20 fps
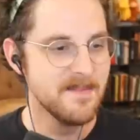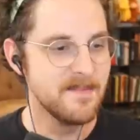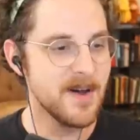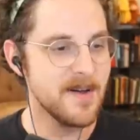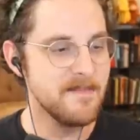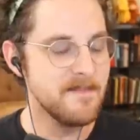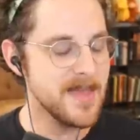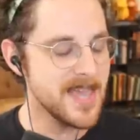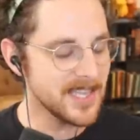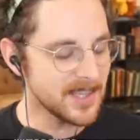
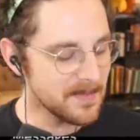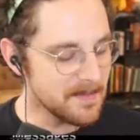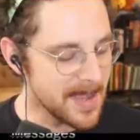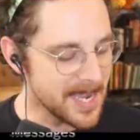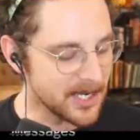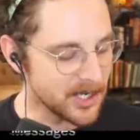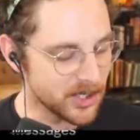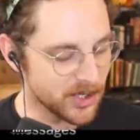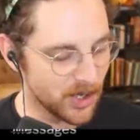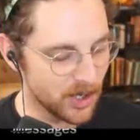But Myth
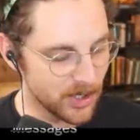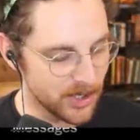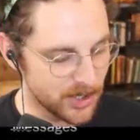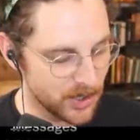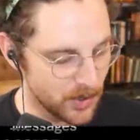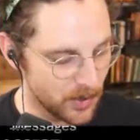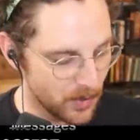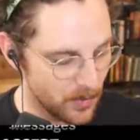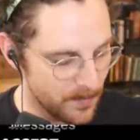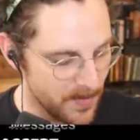made sure
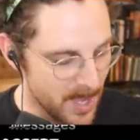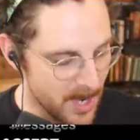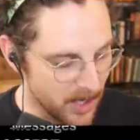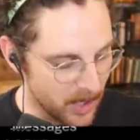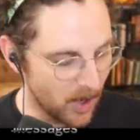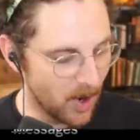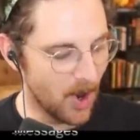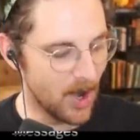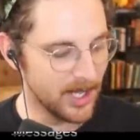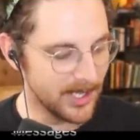to
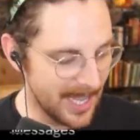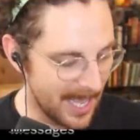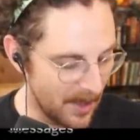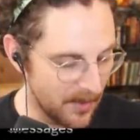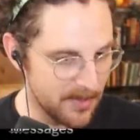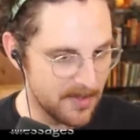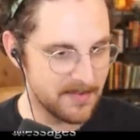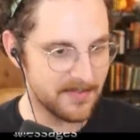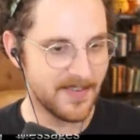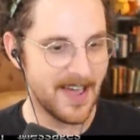call
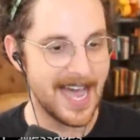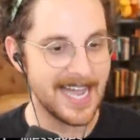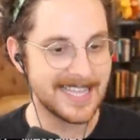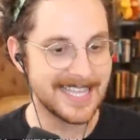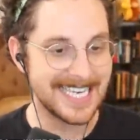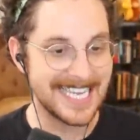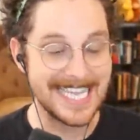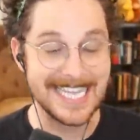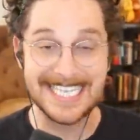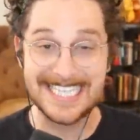out the
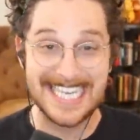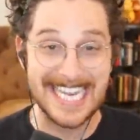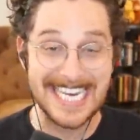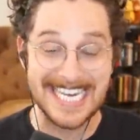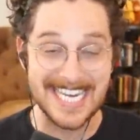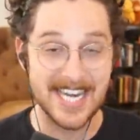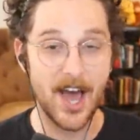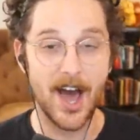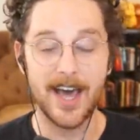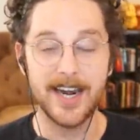fact that he
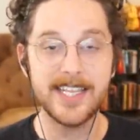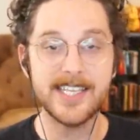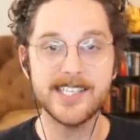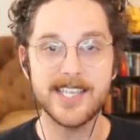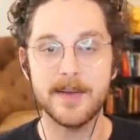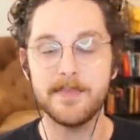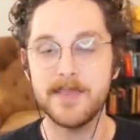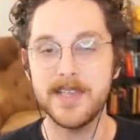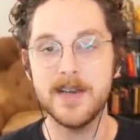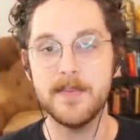did not
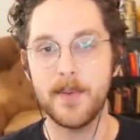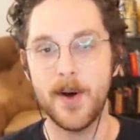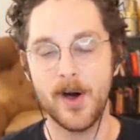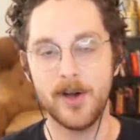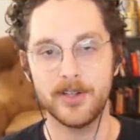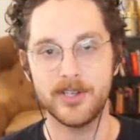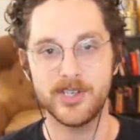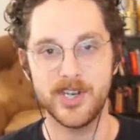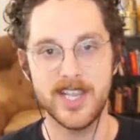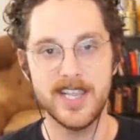accept the
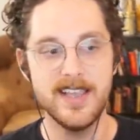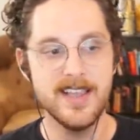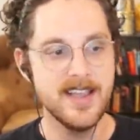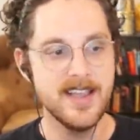apology.